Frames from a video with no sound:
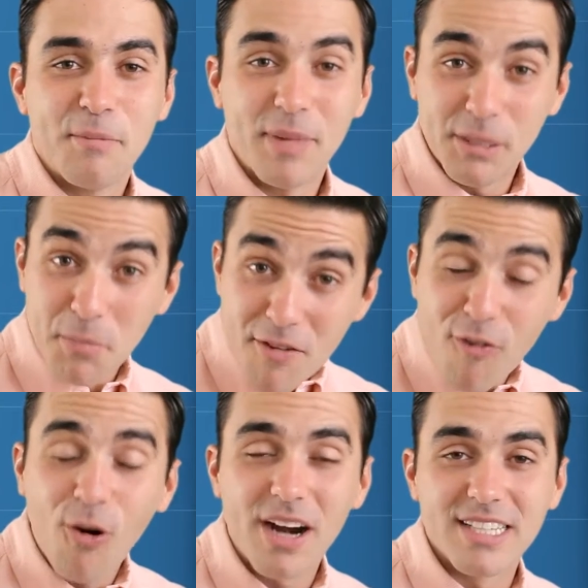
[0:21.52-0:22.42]
But
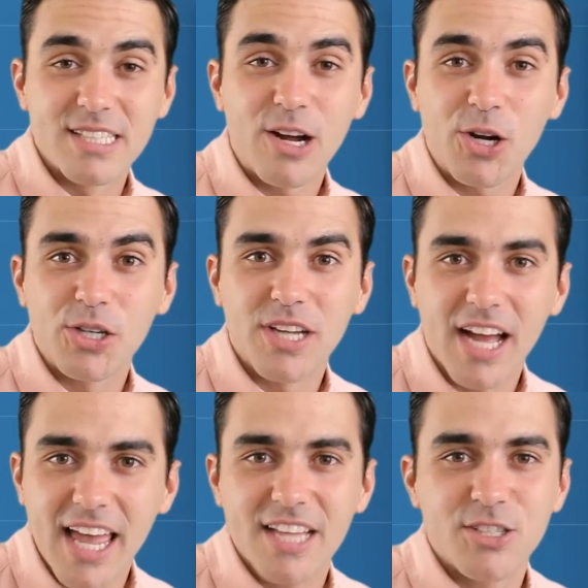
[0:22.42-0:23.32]
before I start,
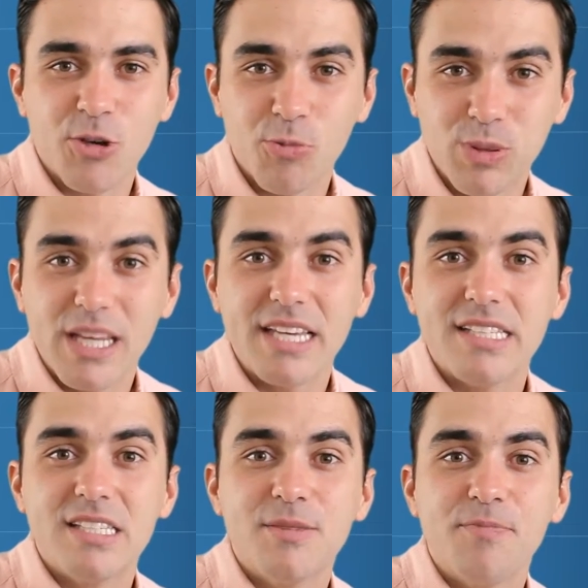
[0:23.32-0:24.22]
I ask you,
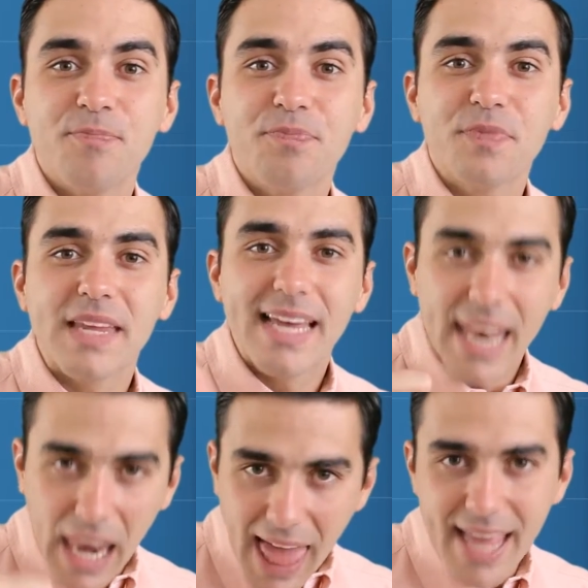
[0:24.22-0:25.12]
please,
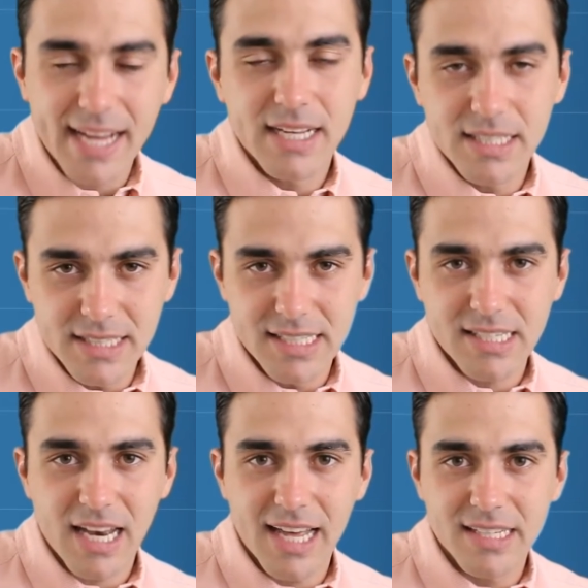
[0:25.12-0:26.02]
like this
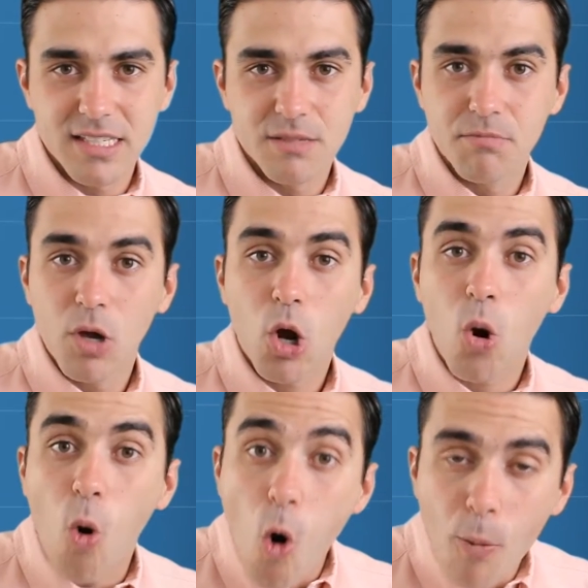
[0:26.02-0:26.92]
class.
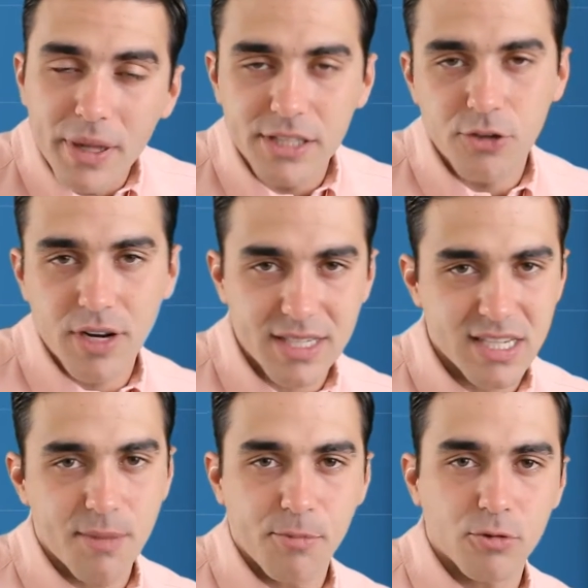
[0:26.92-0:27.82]
Comment your
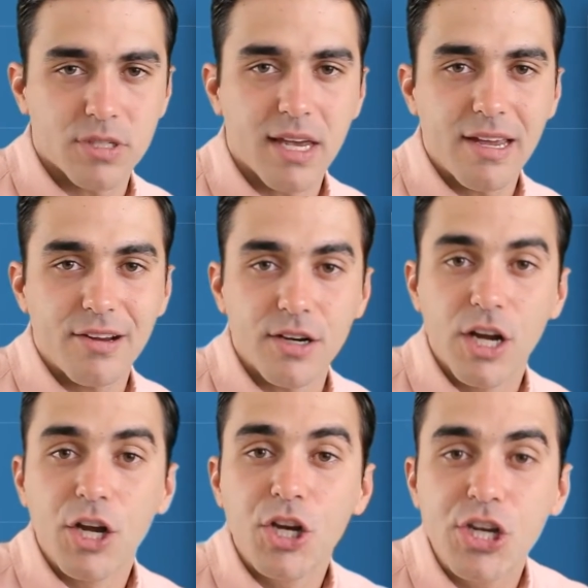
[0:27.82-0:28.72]
examples here.
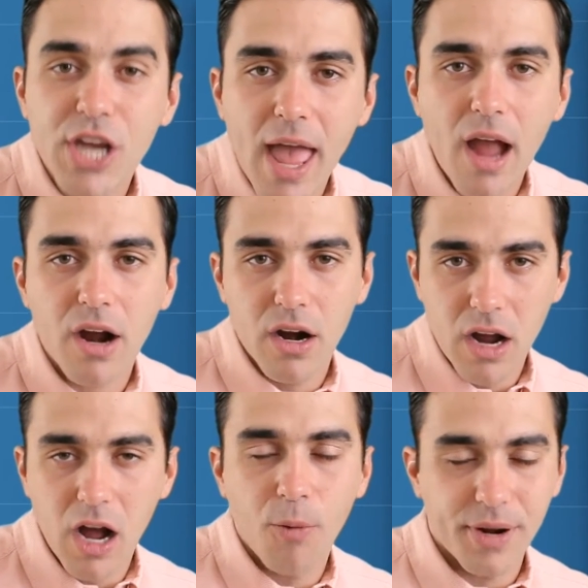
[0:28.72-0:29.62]
Share
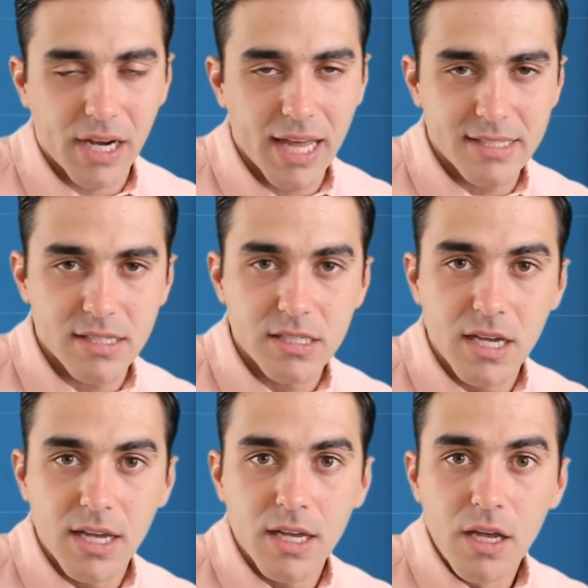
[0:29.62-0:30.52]
our classes.
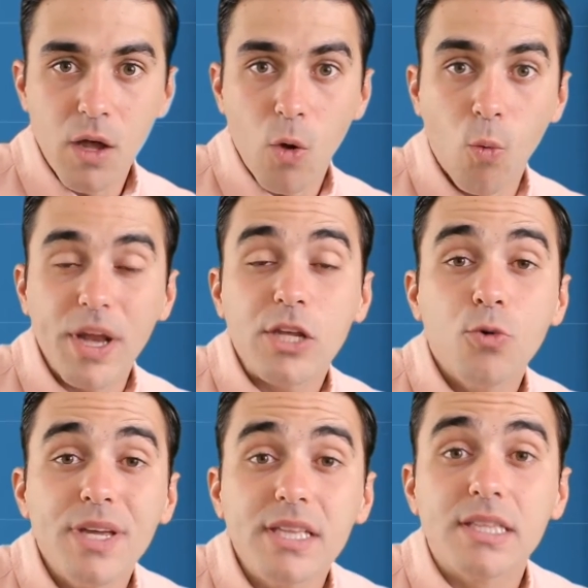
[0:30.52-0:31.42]
When
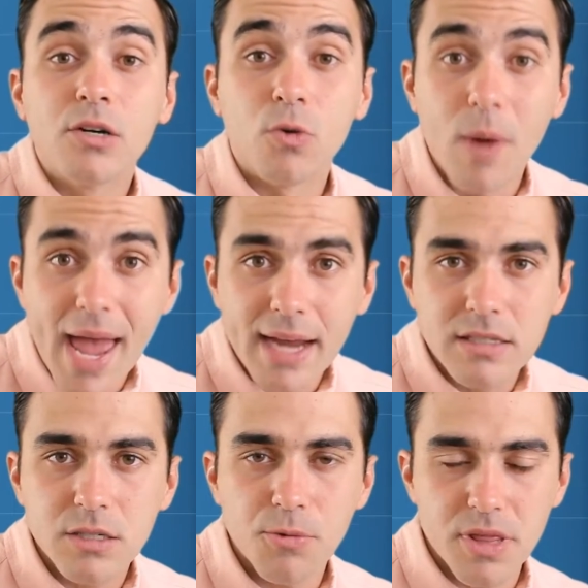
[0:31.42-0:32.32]
you
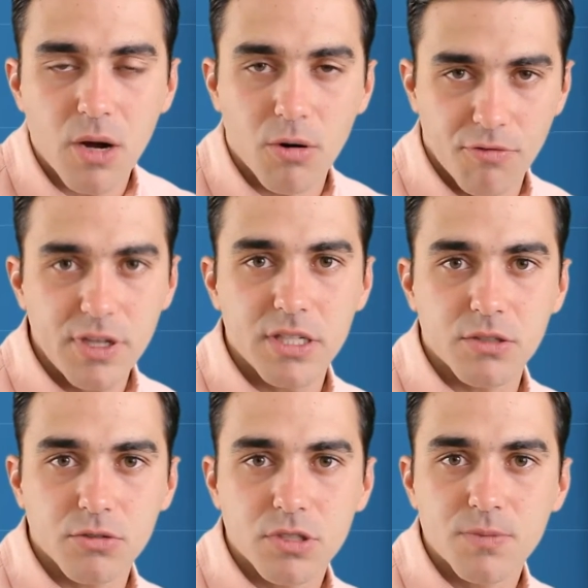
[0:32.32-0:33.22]
interact with our
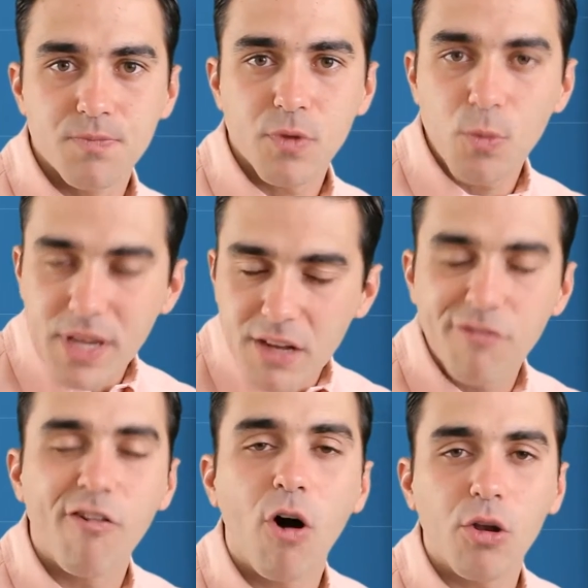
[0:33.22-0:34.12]
videos, we can
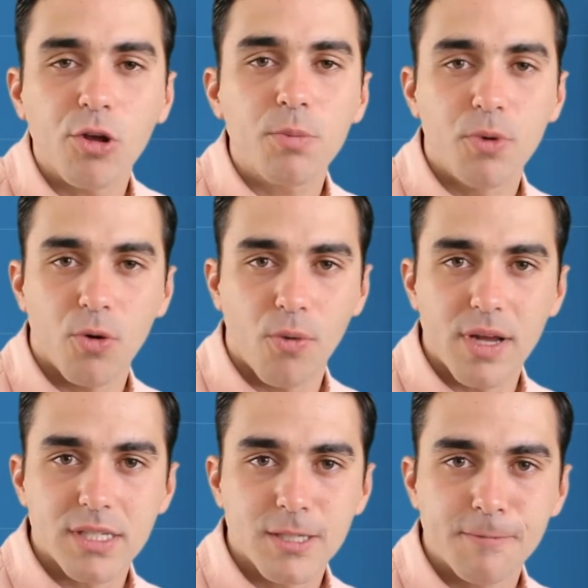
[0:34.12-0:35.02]
follow your
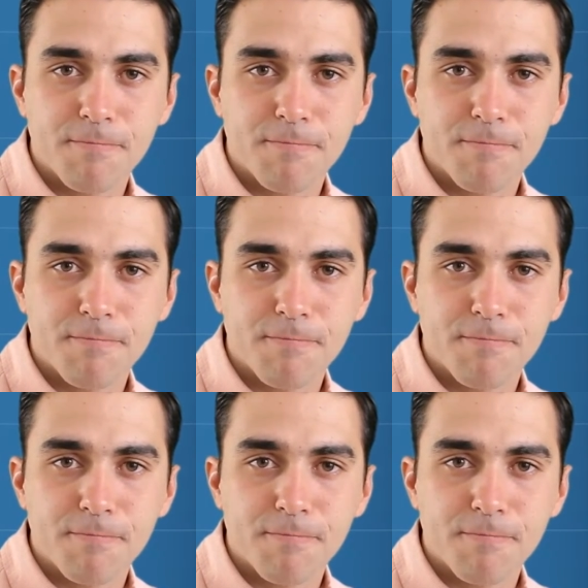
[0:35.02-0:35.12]
progress.